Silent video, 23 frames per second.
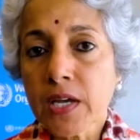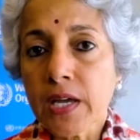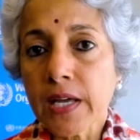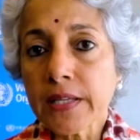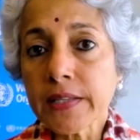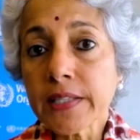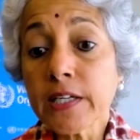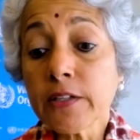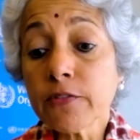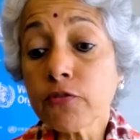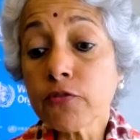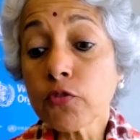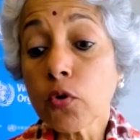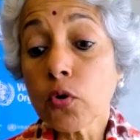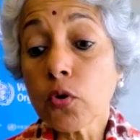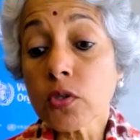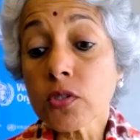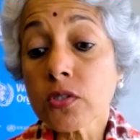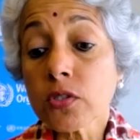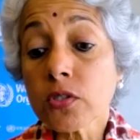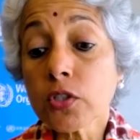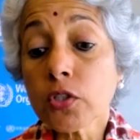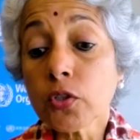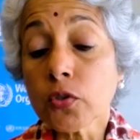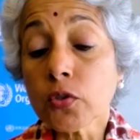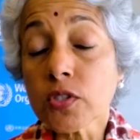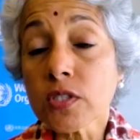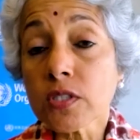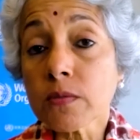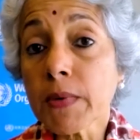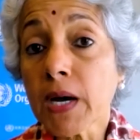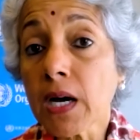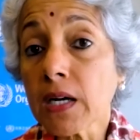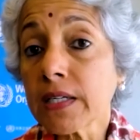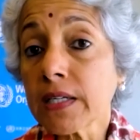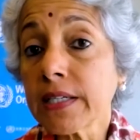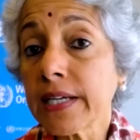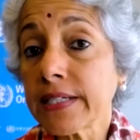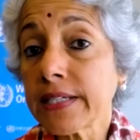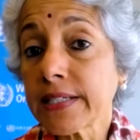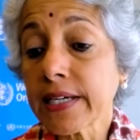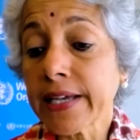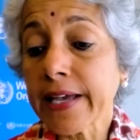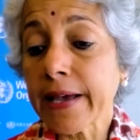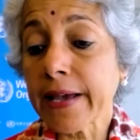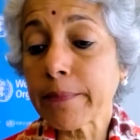And then, of course, smart
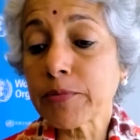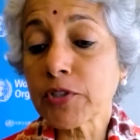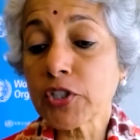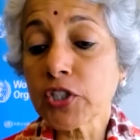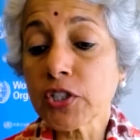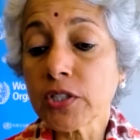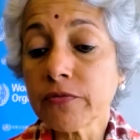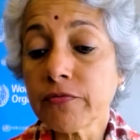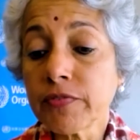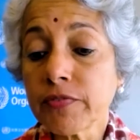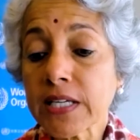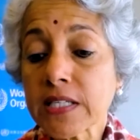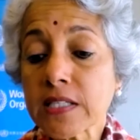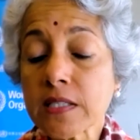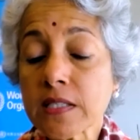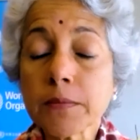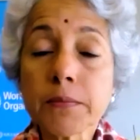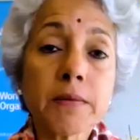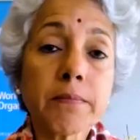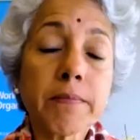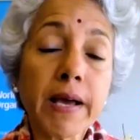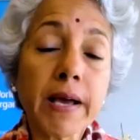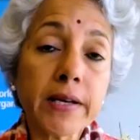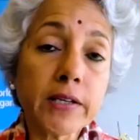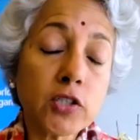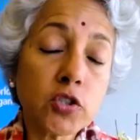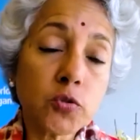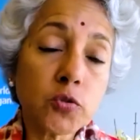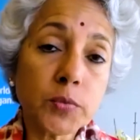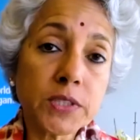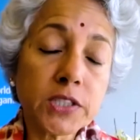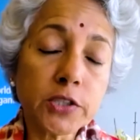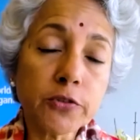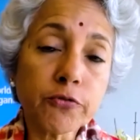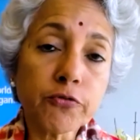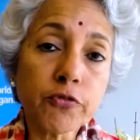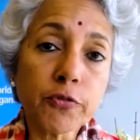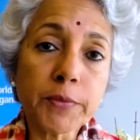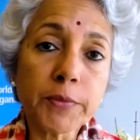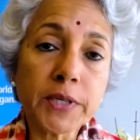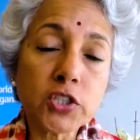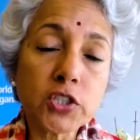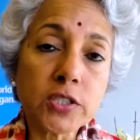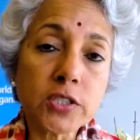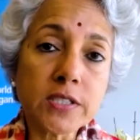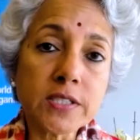data capture, flexible management
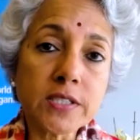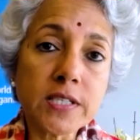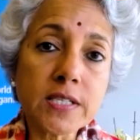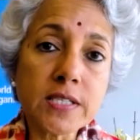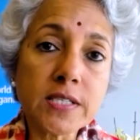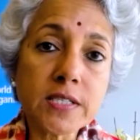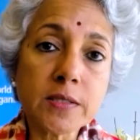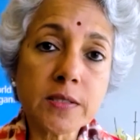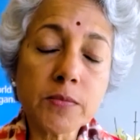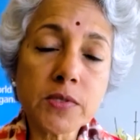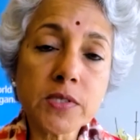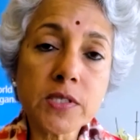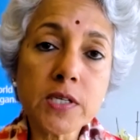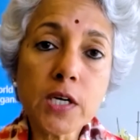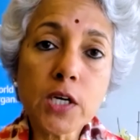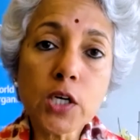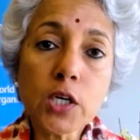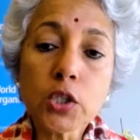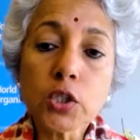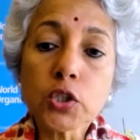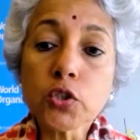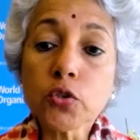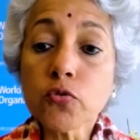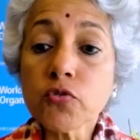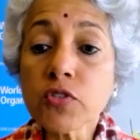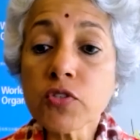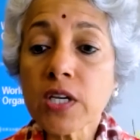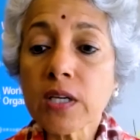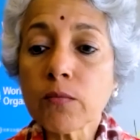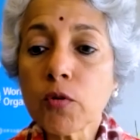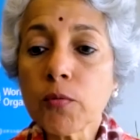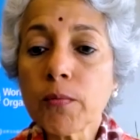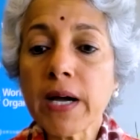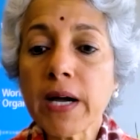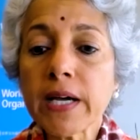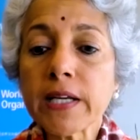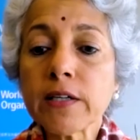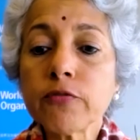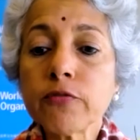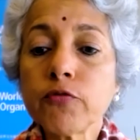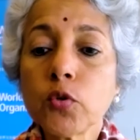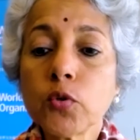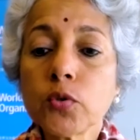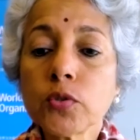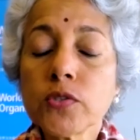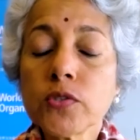information systems using mobile
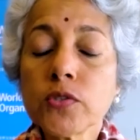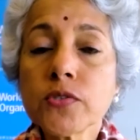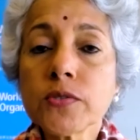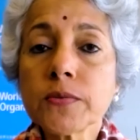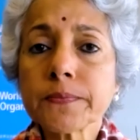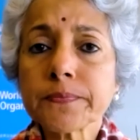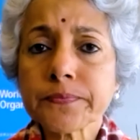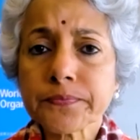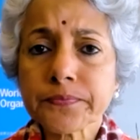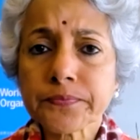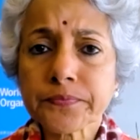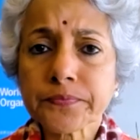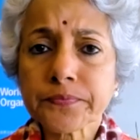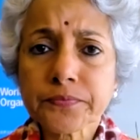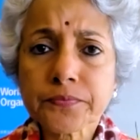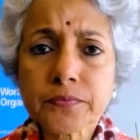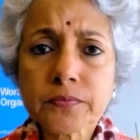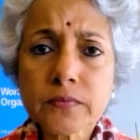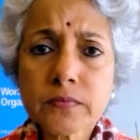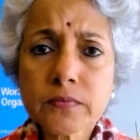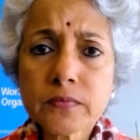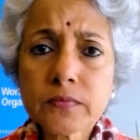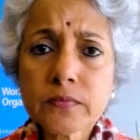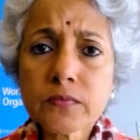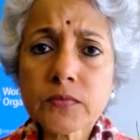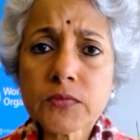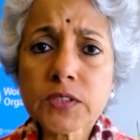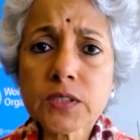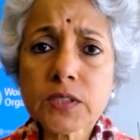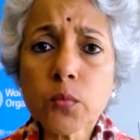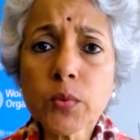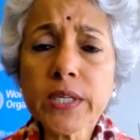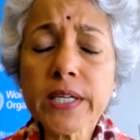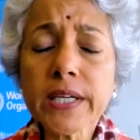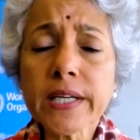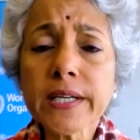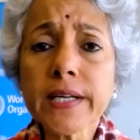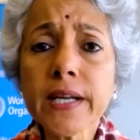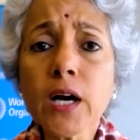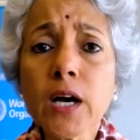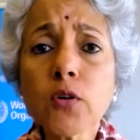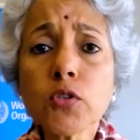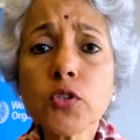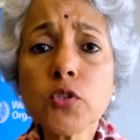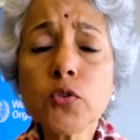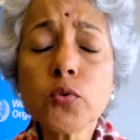phones. We can
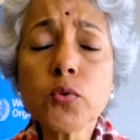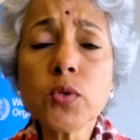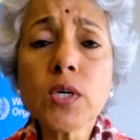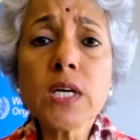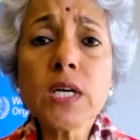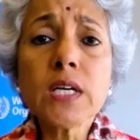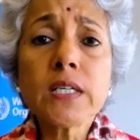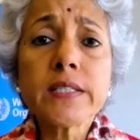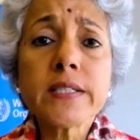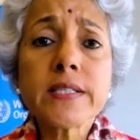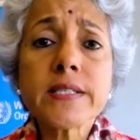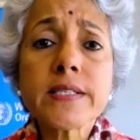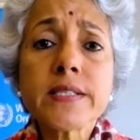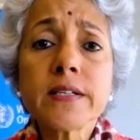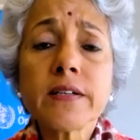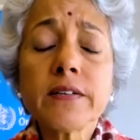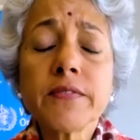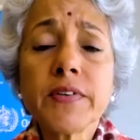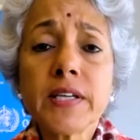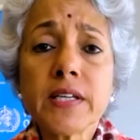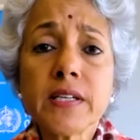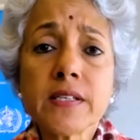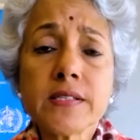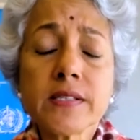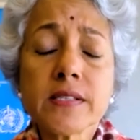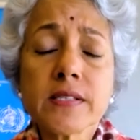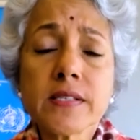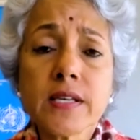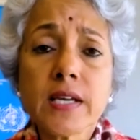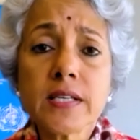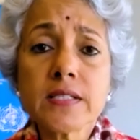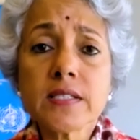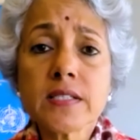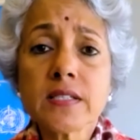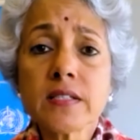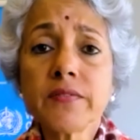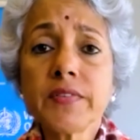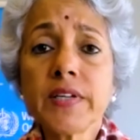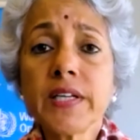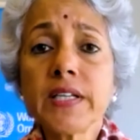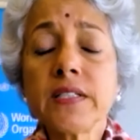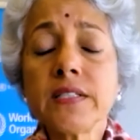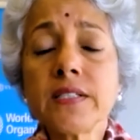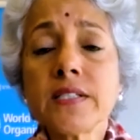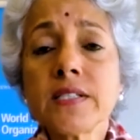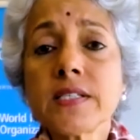now do surveys and
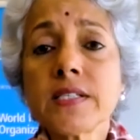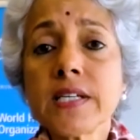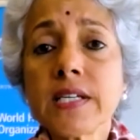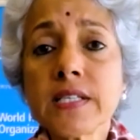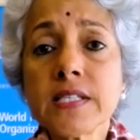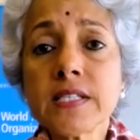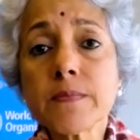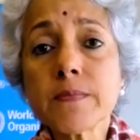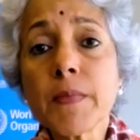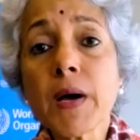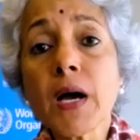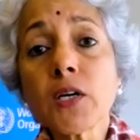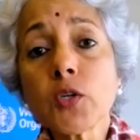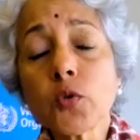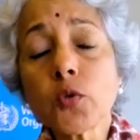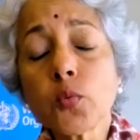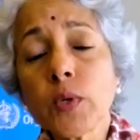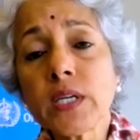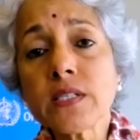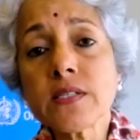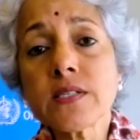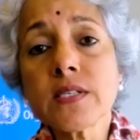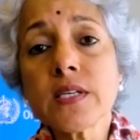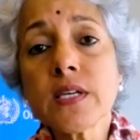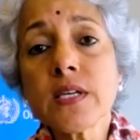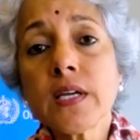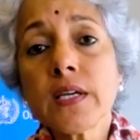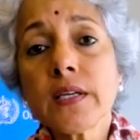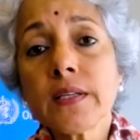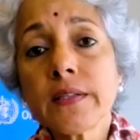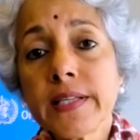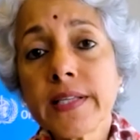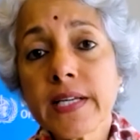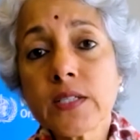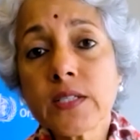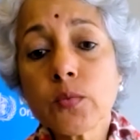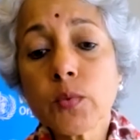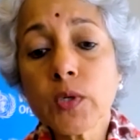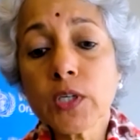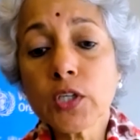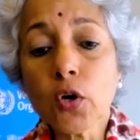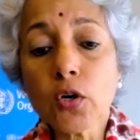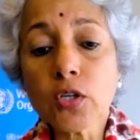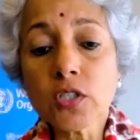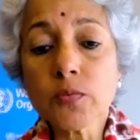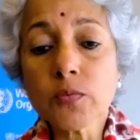surveillance in smart ways that were
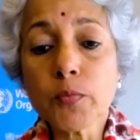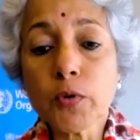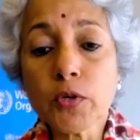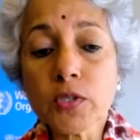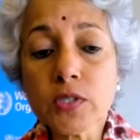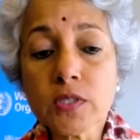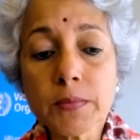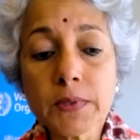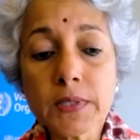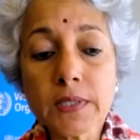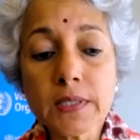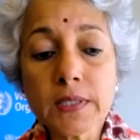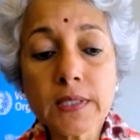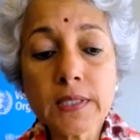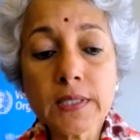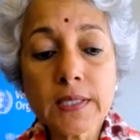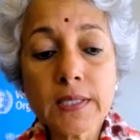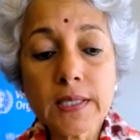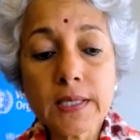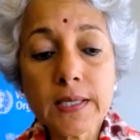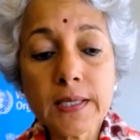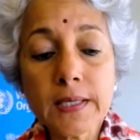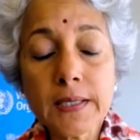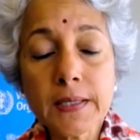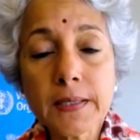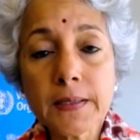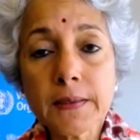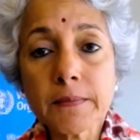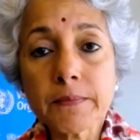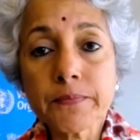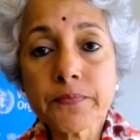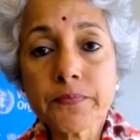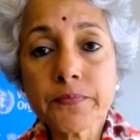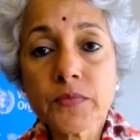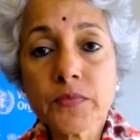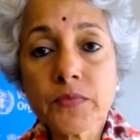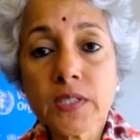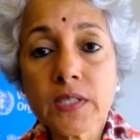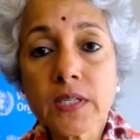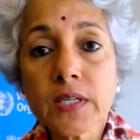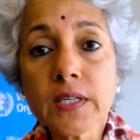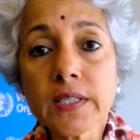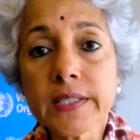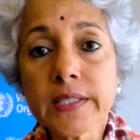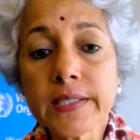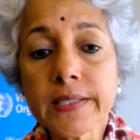not possible
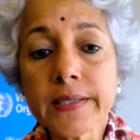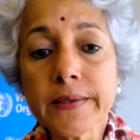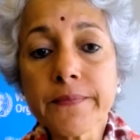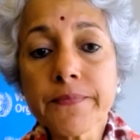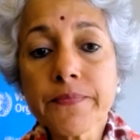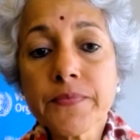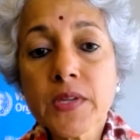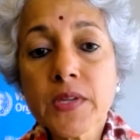earlier.